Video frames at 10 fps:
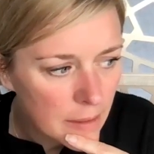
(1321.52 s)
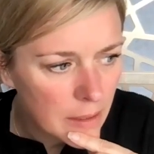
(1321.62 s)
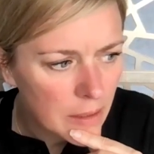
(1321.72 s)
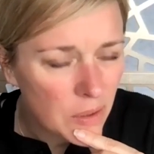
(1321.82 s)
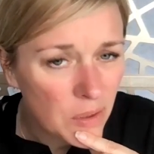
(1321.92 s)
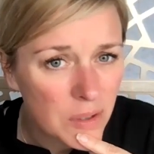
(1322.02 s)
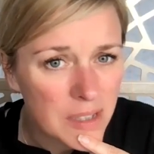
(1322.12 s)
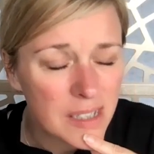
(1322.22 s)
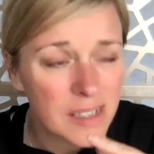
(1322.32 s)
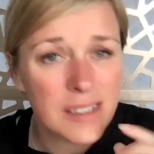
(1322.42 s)

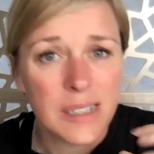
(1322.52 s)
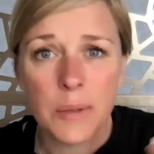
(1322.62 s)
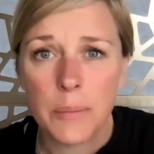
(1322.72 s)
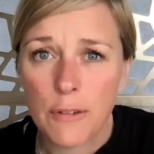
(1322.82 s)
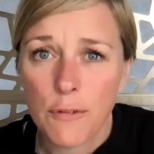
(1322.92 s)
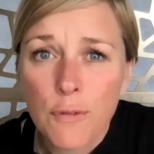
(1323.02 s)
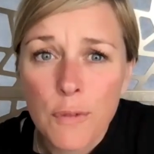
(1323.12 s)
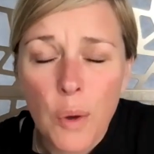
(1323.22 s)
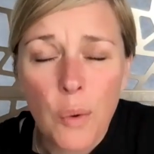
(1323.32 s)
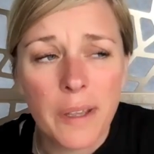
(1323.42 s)
It doesn't seem to be
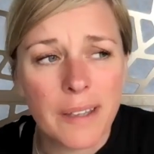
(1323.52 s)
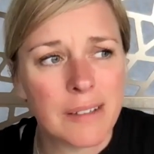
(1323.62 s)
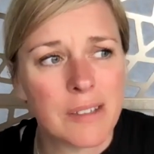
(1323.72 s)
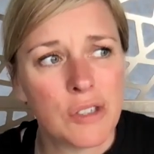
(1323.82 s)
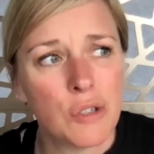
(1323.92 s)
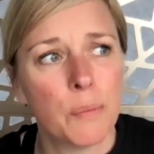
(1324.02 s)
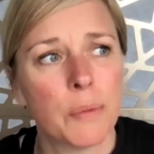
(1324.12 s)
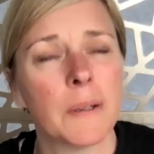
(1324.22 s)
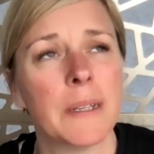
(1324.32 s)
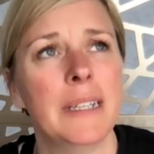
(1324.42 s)
flowing
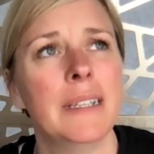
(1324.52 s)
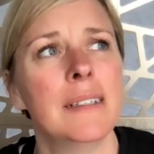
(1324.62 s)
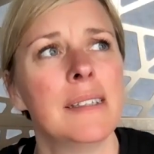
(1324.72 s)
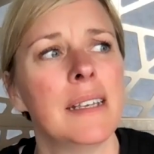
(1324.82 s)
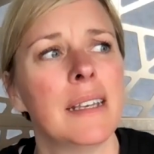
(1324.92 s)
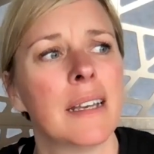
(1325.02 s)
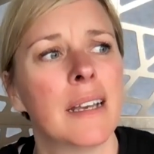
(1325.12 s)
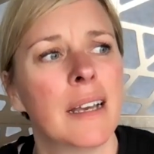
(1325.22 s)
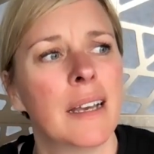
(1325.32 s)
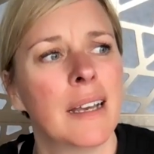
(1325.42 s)
super easy.
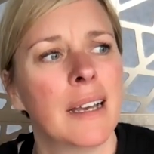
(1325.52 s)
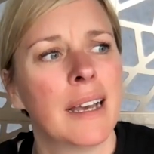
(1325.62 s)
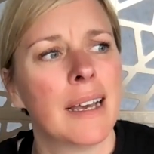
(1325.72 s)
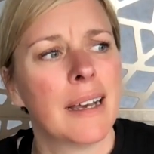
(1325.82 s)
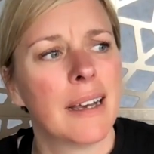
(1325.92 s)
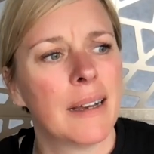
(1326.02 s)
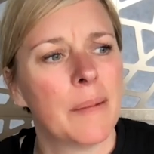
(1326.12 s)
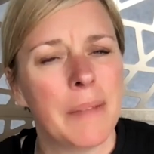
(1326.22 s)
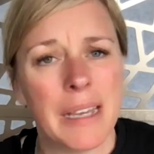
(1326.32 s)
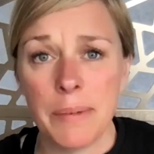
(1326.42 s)

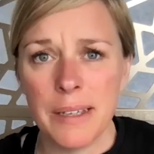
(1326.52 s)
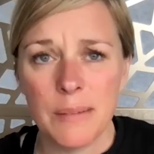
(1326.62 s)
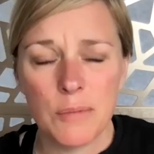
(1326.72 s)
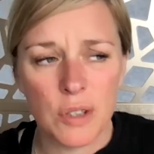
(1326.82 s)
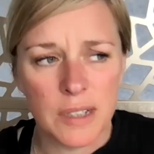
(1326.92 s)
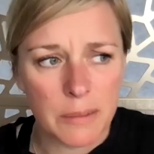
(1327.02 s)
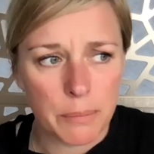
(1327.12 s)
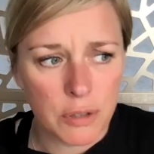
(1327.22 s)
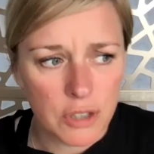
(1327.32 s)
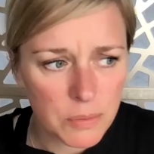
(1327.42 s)
Maybe I'm trying to
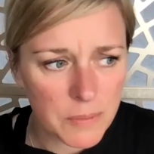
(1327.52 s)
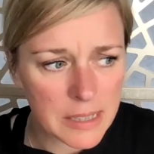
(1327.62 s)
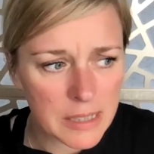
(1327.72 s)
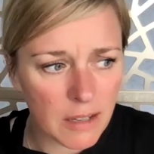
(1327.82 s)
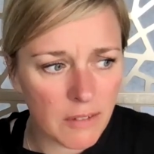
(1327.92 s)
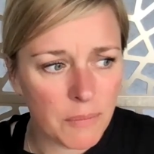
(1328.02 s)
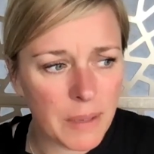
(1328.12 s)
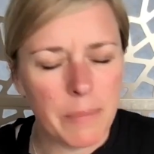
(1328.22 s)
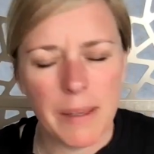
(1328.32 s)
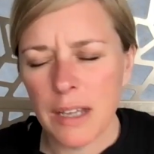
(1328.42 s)
push myself.
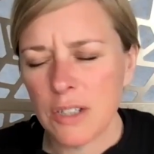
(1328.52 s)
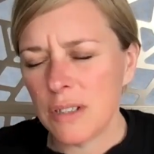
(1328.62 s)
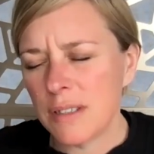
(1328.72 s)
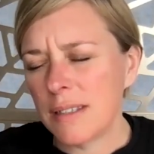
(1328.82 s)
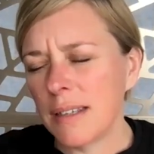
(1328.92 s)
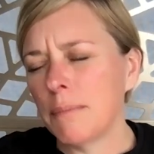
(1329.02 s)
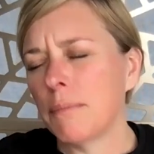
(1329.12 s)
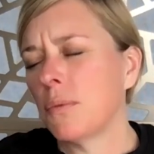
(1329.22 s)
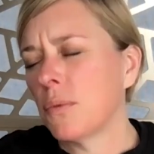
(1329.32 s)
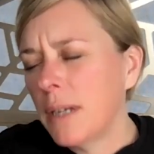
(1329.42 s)
Maybe I should sit
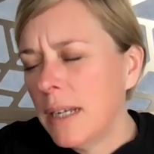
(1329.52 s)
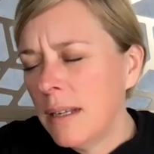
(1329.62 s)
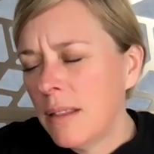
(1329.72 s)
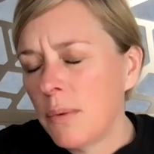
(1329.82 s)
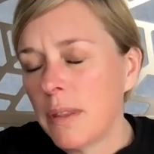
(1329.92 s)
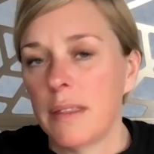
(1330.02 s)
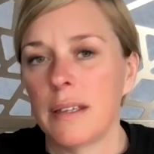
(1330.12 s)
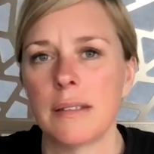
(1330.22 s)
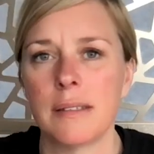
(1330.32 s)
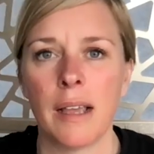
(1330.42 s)
and breathe with
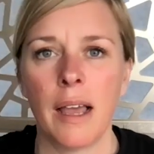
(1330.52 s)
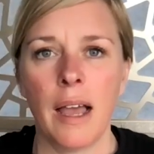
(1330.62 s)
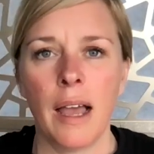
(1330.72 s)
this.